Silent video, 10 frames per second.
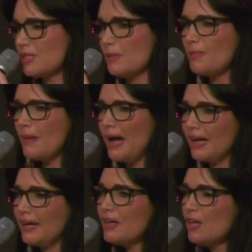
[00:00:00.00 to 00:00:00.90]

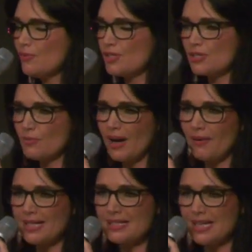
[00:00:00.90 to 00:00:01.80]
supermarket, which is where
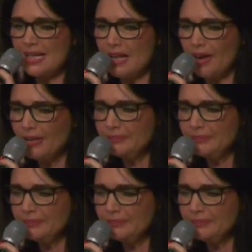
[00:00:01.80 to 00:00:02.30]
I'd seen her.